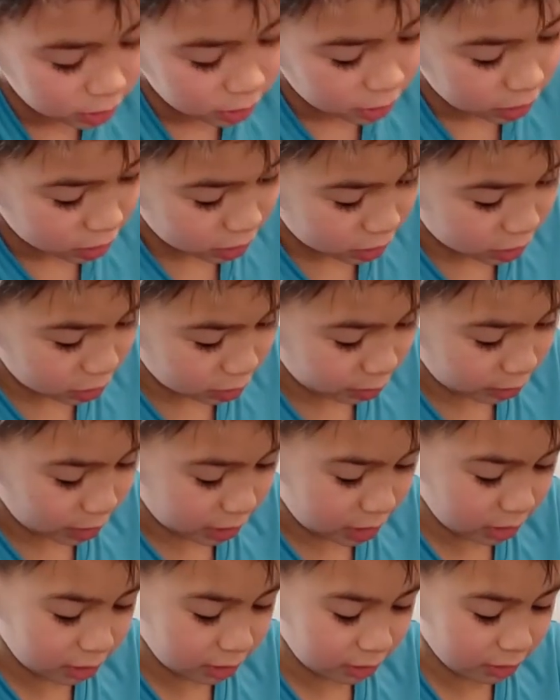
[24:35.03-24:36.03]
So we
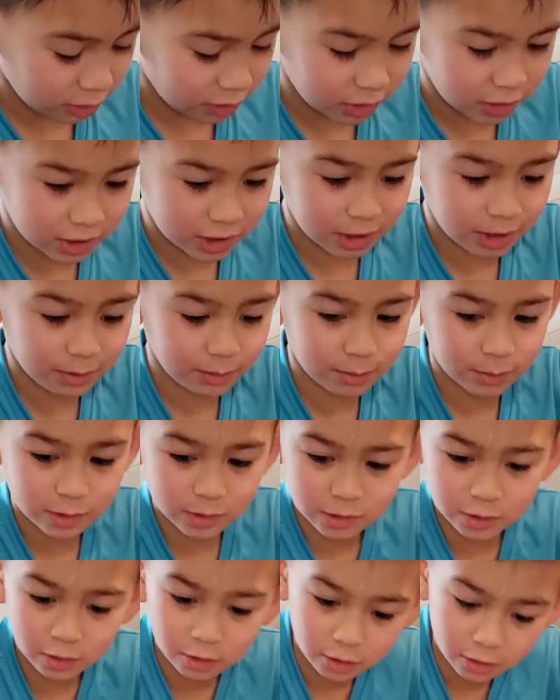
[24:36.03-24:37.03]
do the same
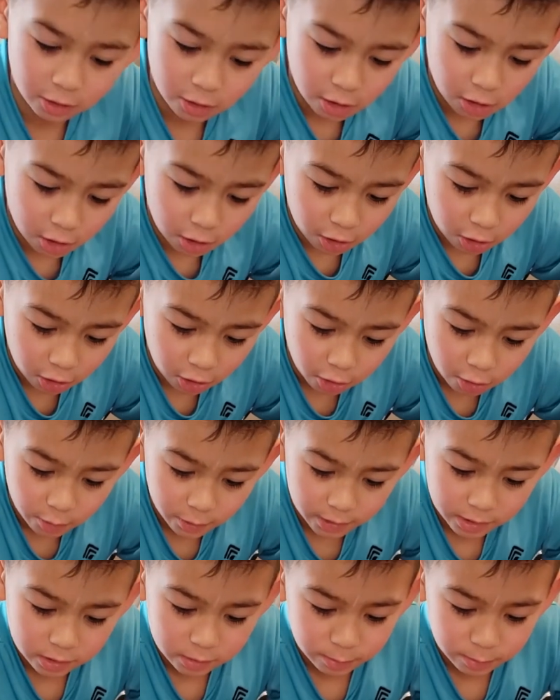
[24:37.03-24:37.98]
as always,